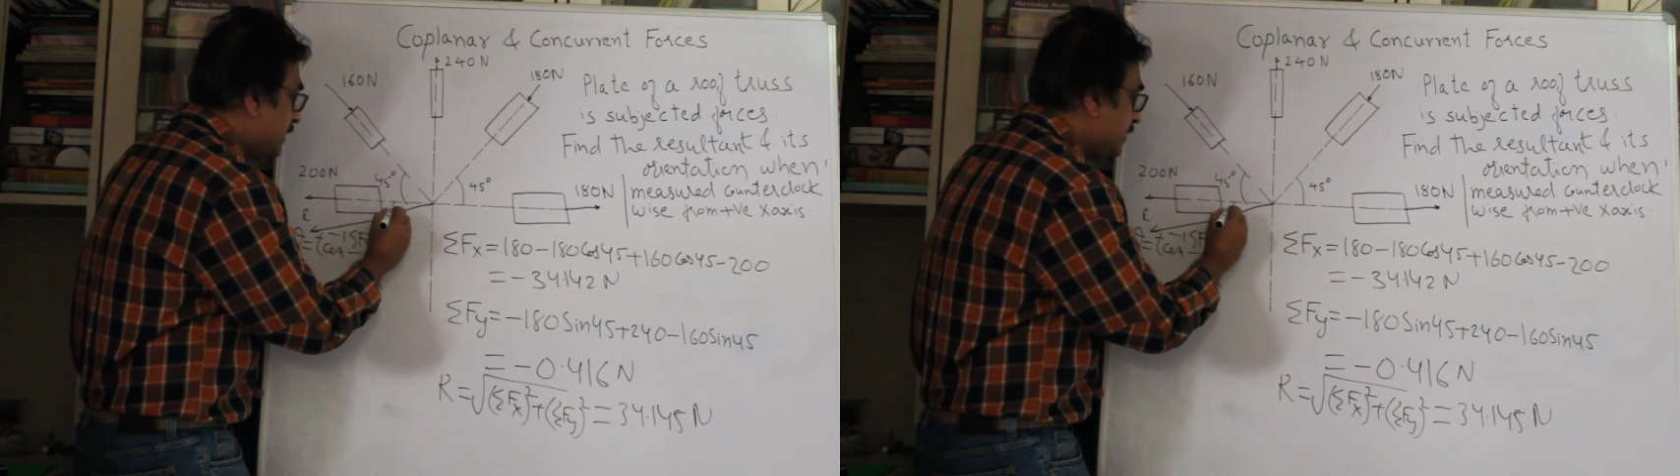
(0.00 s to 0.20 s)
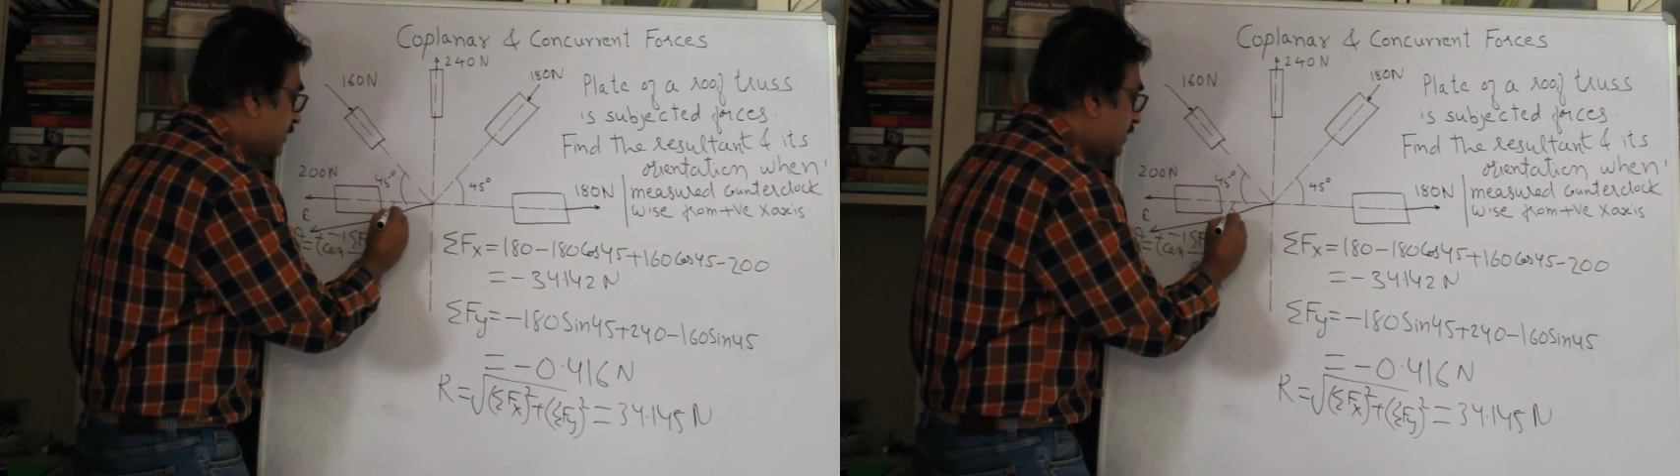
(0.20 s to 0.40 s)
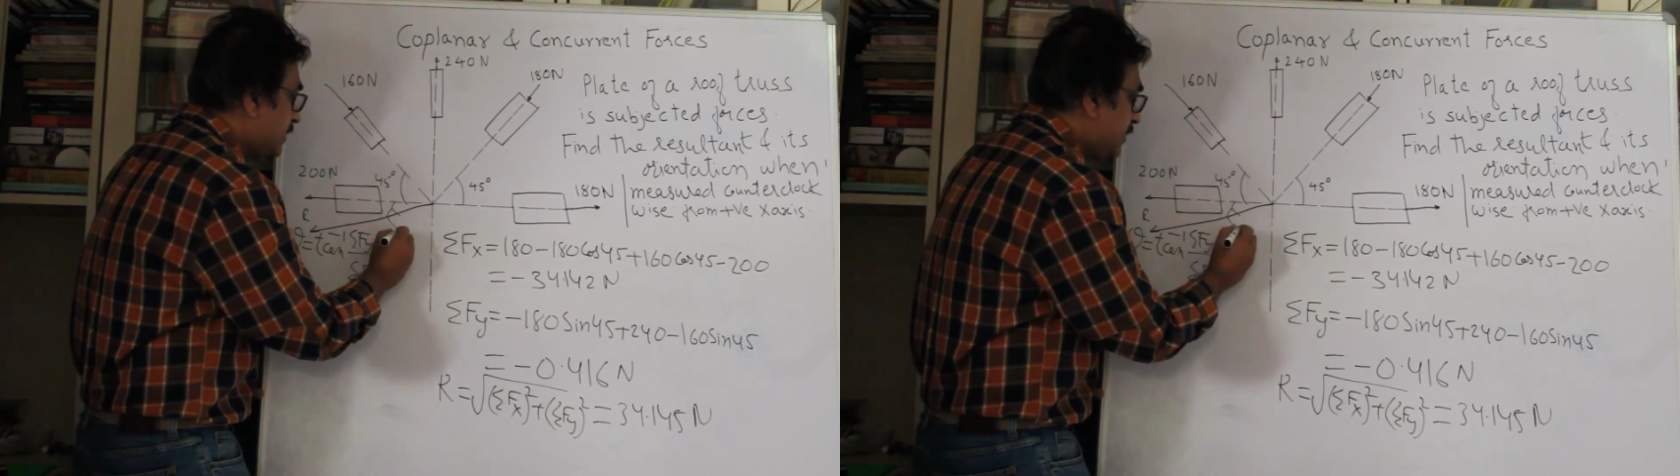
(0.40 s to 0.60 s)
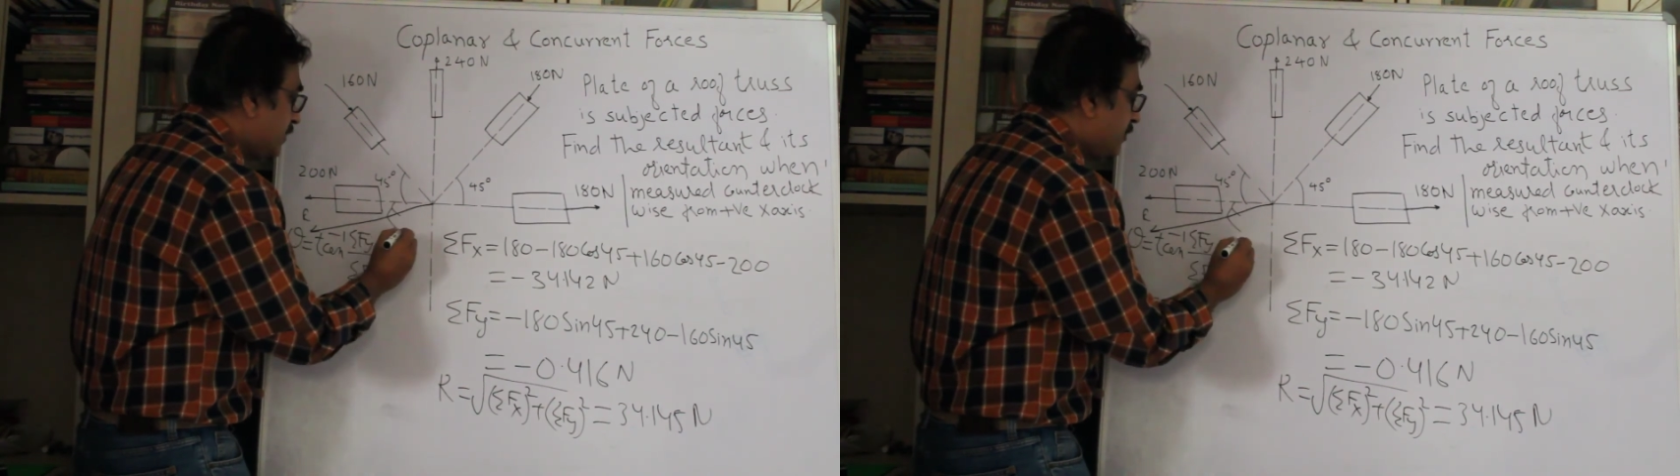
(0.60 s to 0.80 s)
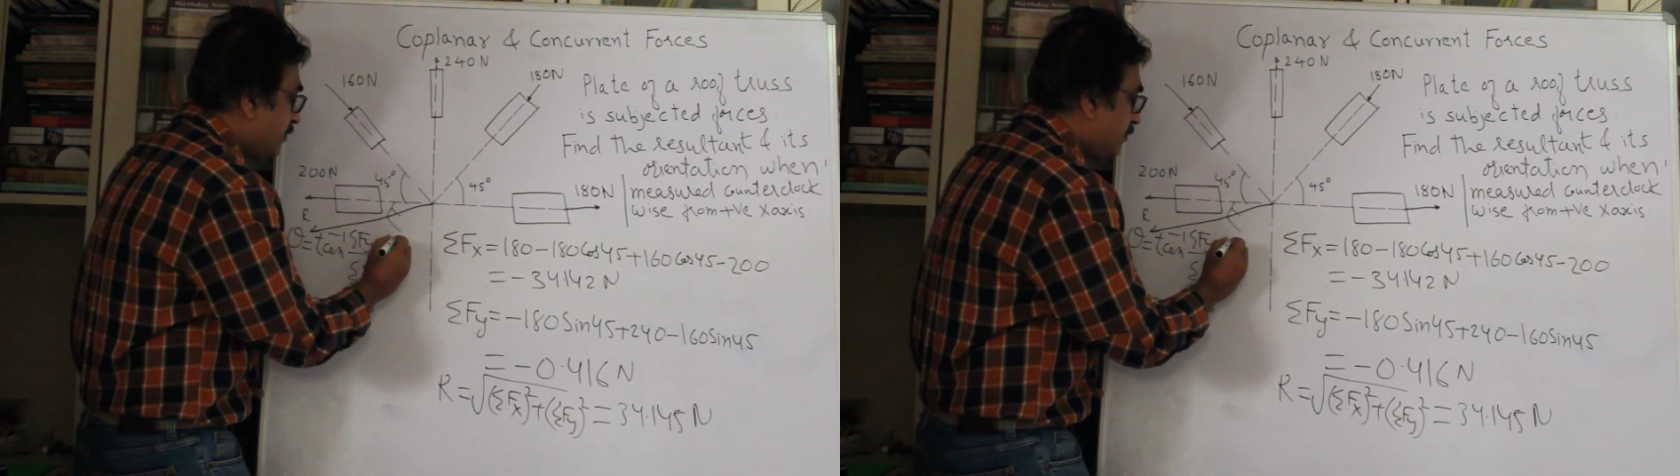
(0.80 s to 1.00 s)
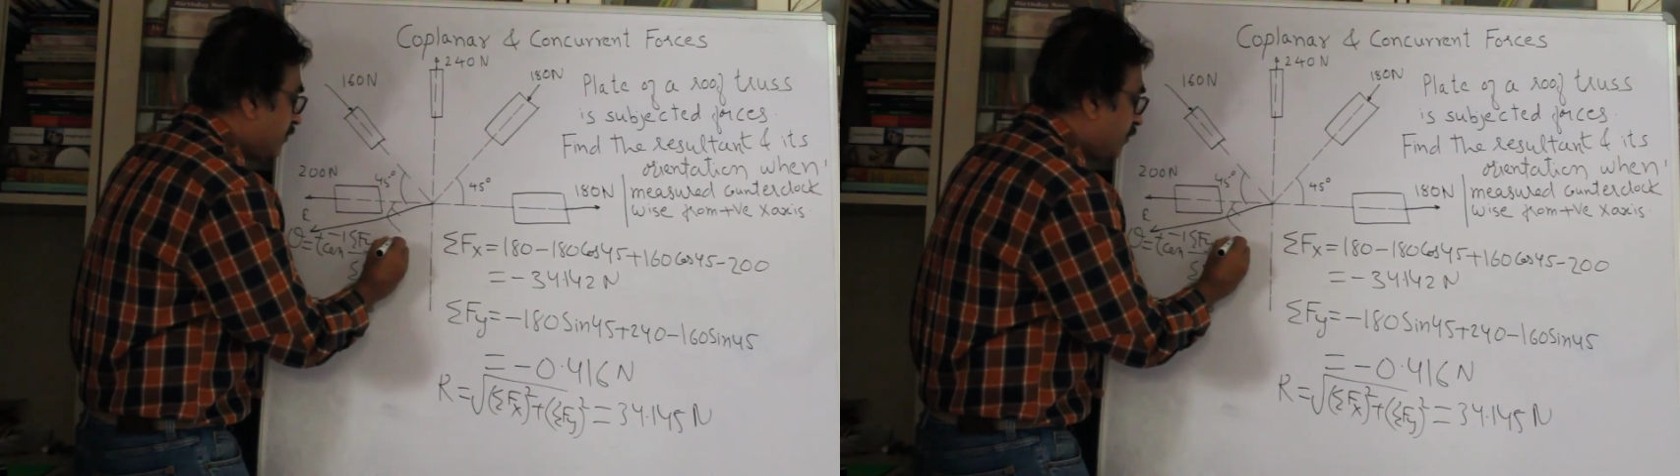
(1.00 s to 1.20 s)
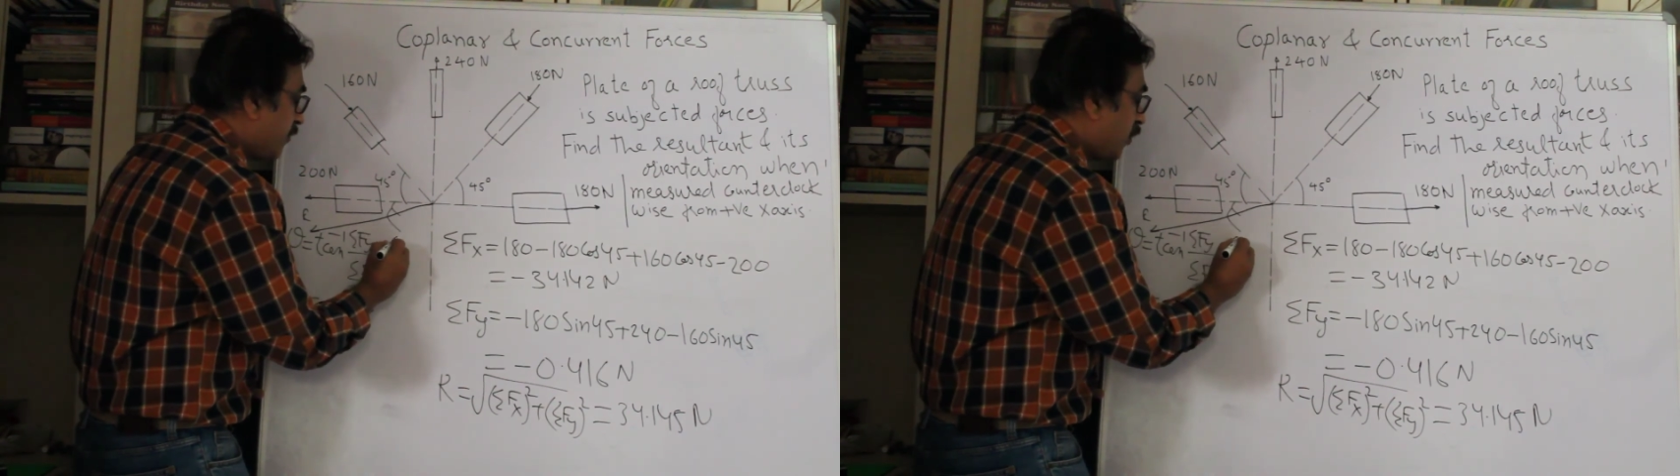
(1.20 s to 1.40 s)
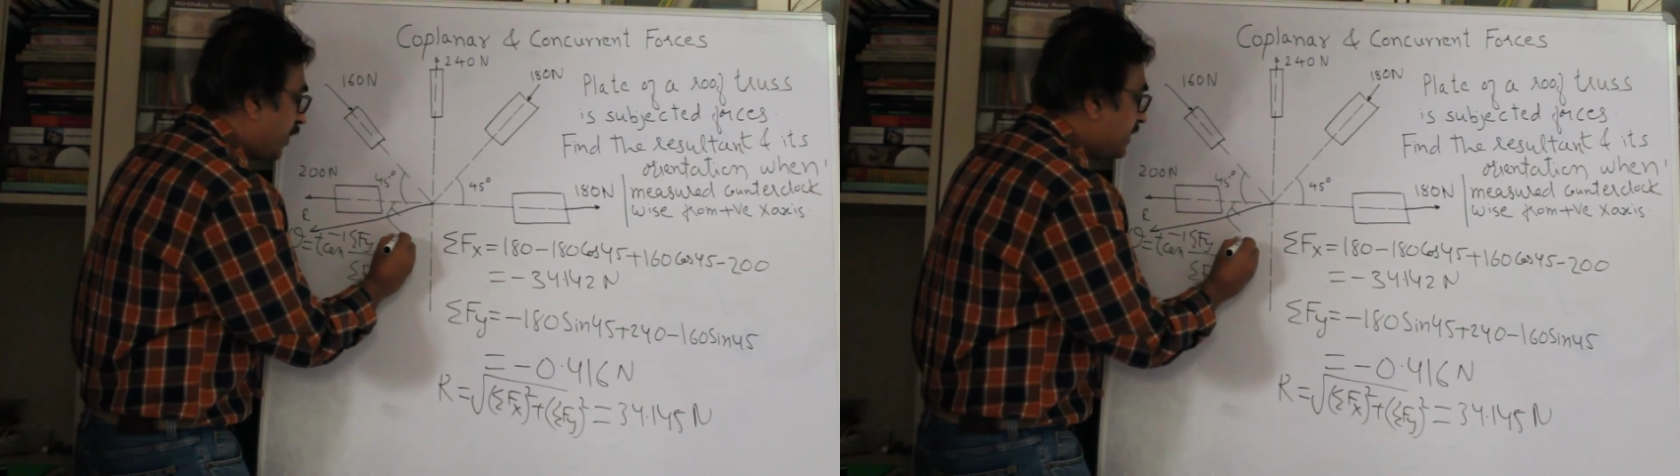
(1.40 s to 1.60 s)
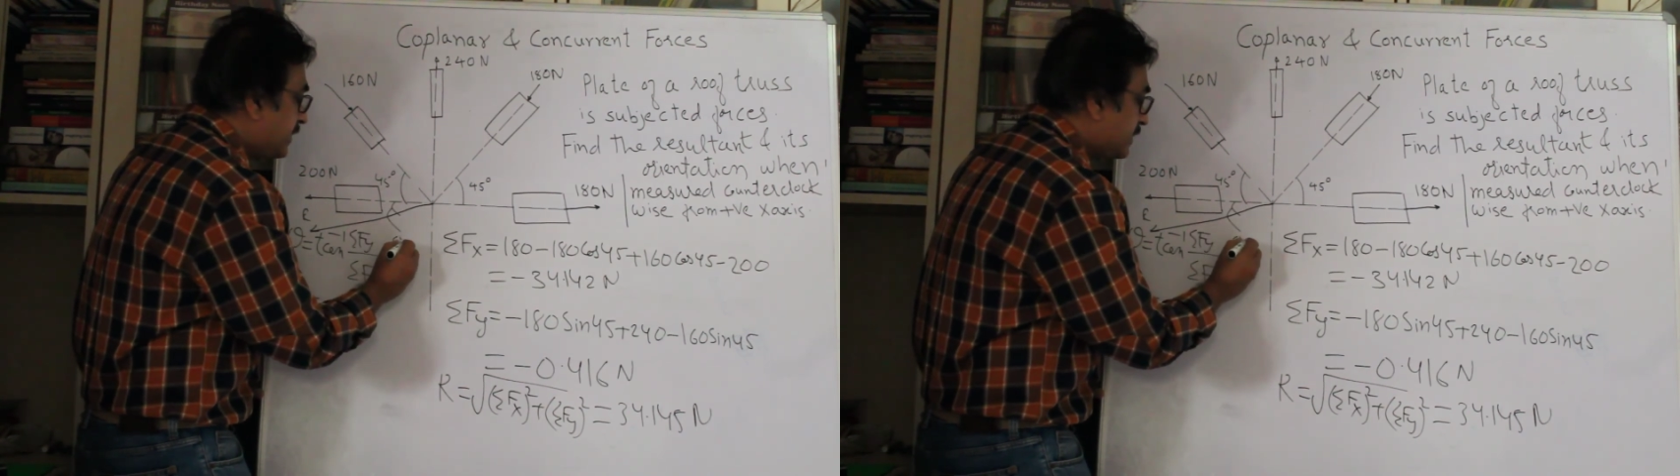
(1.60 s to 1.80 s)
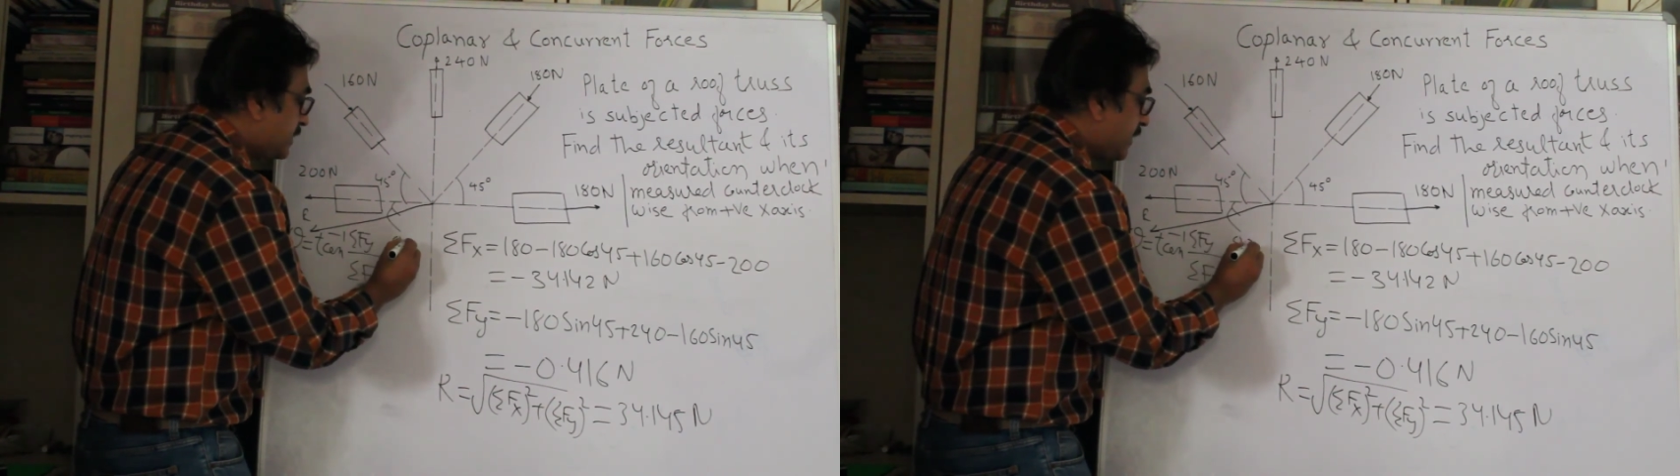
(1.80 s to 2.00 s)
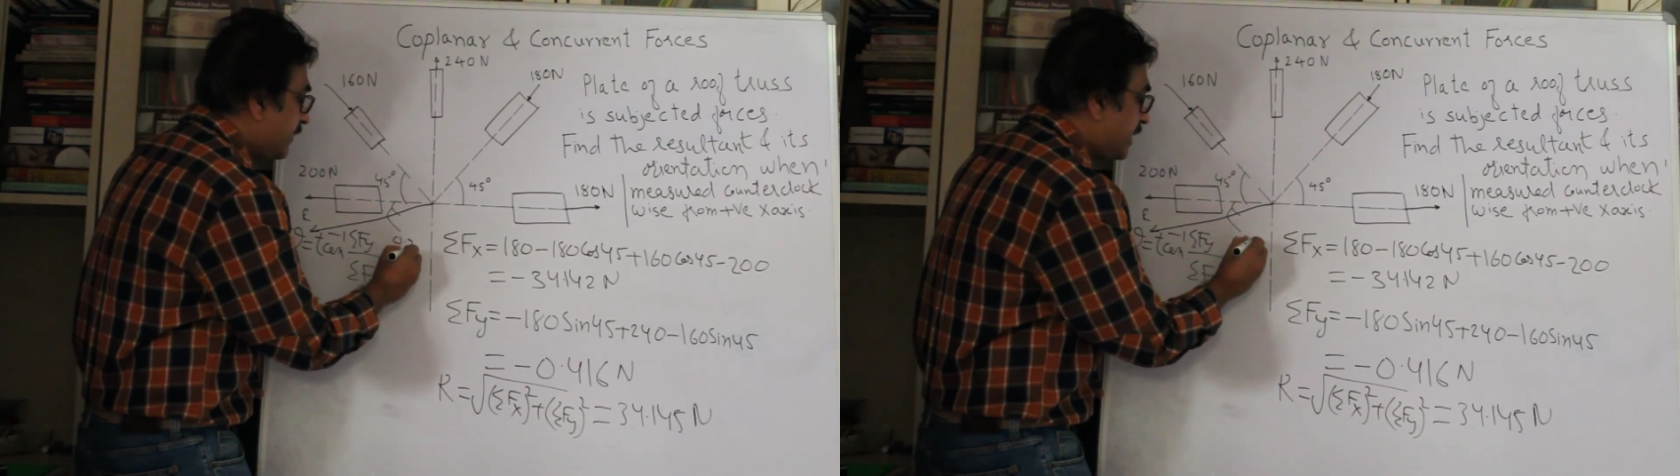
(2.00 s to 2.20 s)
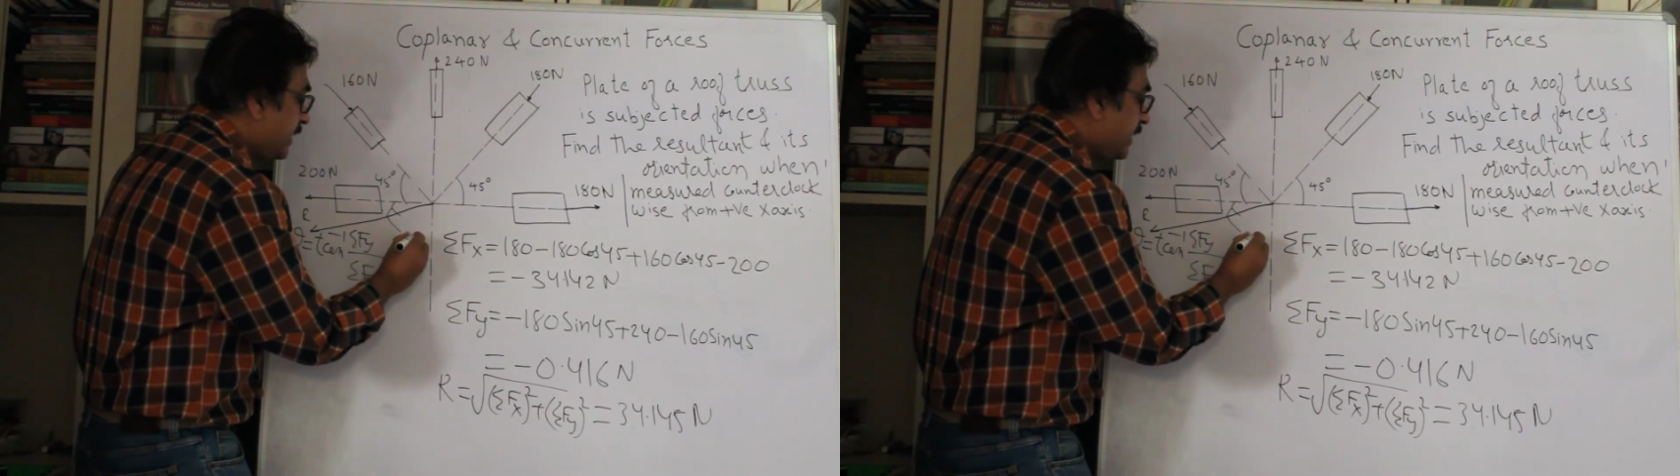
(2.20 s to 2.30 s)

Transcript: is 0.7